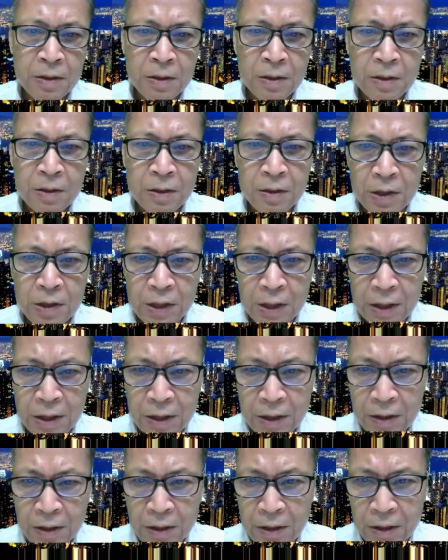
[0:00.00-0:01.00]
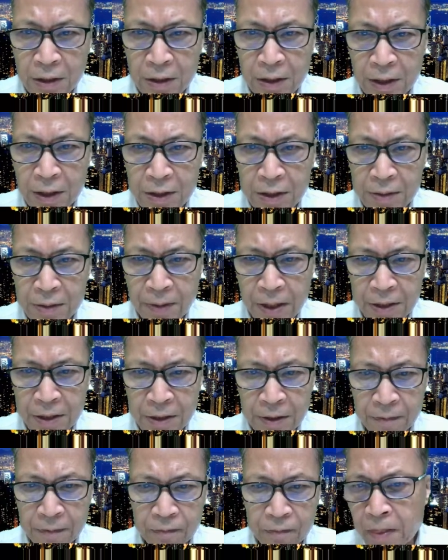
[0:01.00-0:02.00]
You see this space.
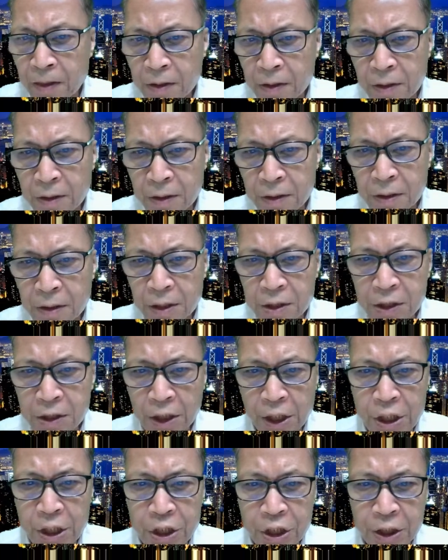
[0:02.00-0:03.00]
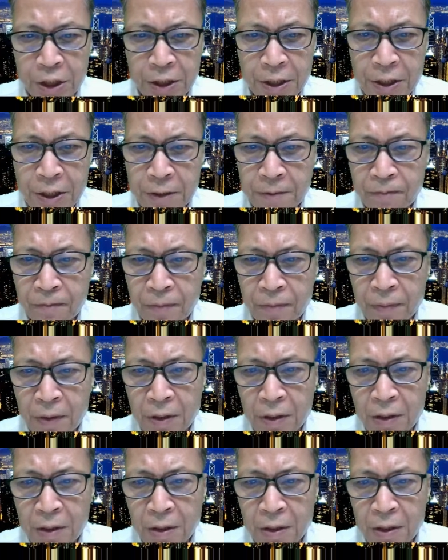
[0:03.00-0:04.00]
It's a kitchen here,
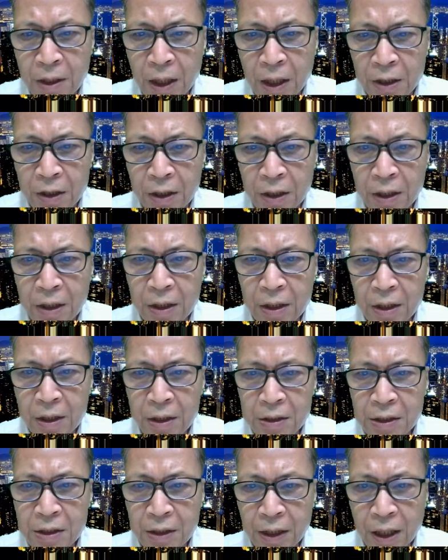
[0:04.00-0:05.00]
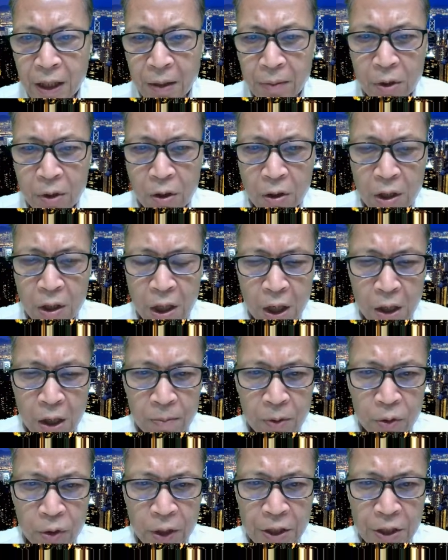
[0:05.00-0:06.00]
and the sitting
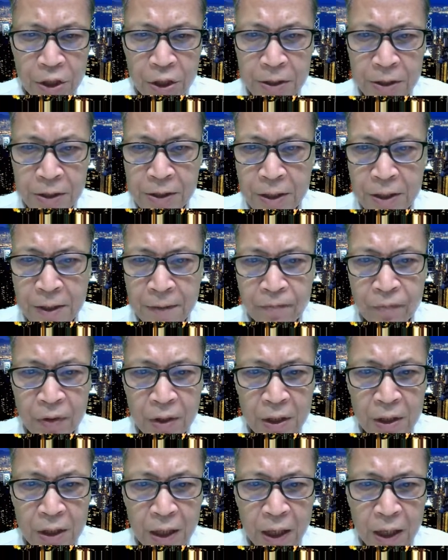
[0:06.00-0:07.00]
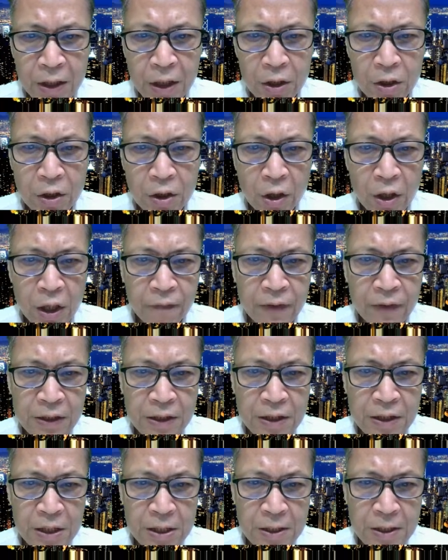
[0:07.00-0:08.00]
accommodations here, and the toilet
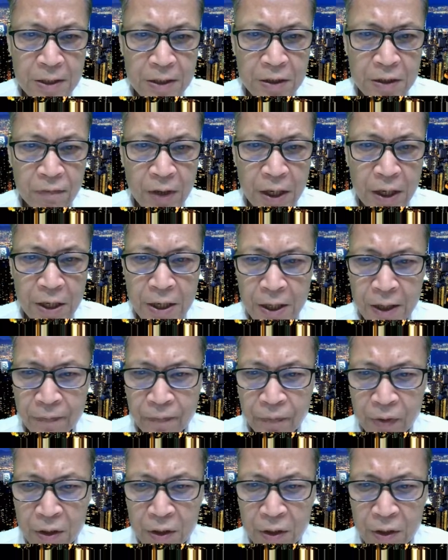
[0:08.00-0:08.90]
facilities right here.